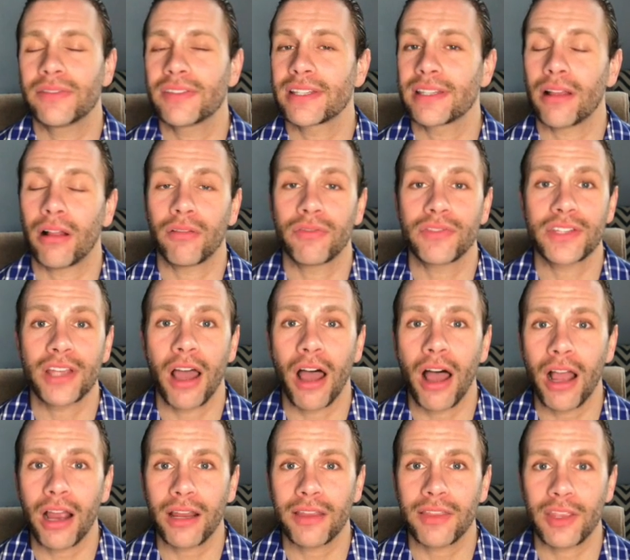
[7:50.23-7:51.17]

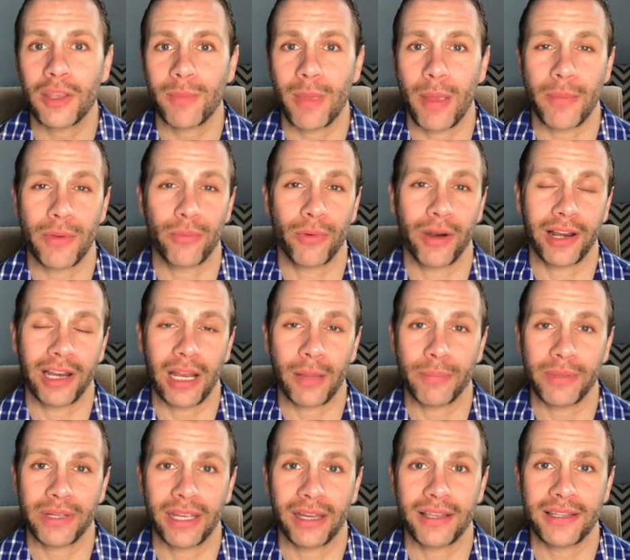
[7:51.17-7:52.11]
self-talk that you may be running
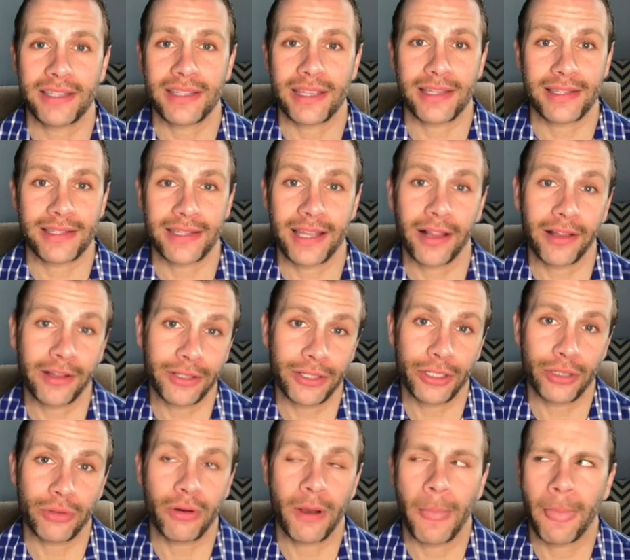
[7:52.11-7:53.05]
up against that's telling
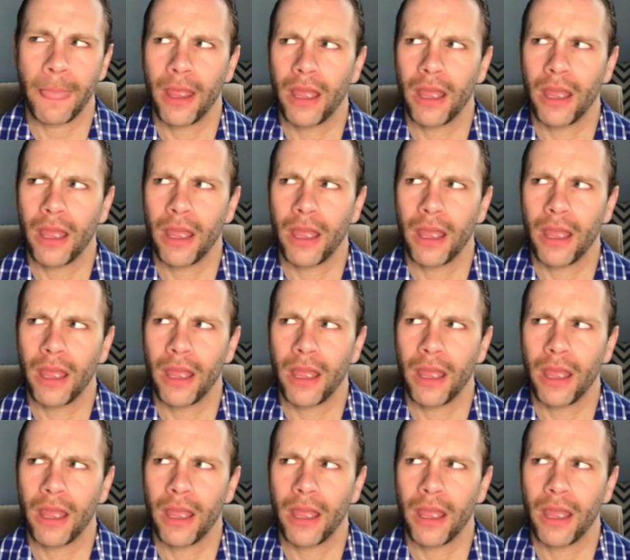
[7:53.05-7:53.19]
you